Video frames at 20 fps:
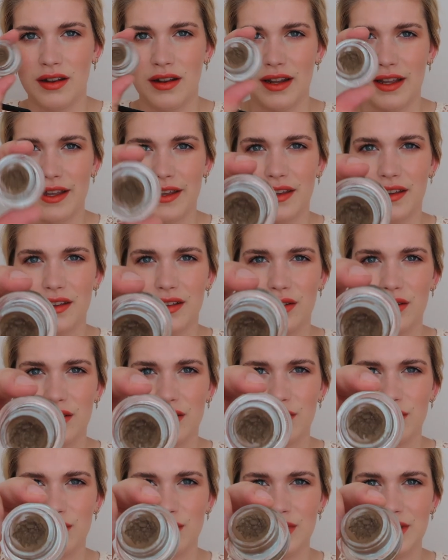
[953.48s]
Like,
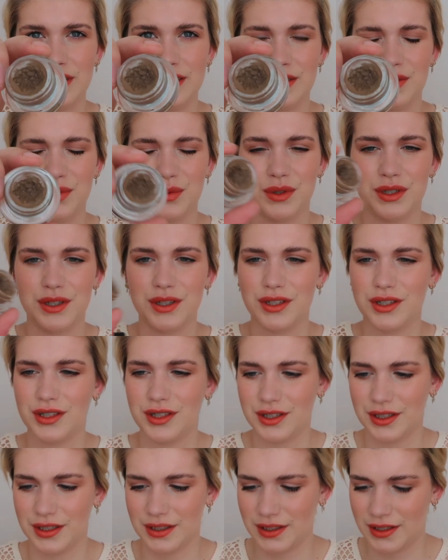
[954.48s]
would this work
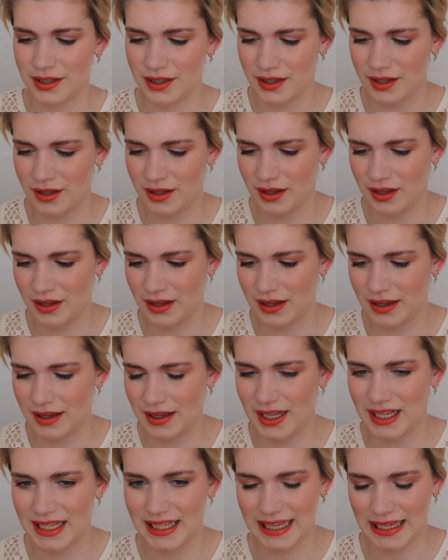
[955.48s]

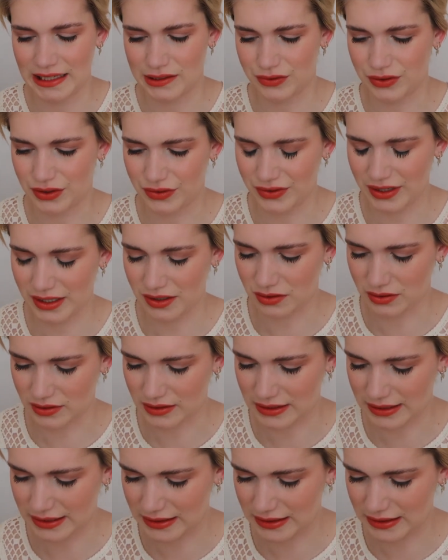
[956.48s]
for freckles?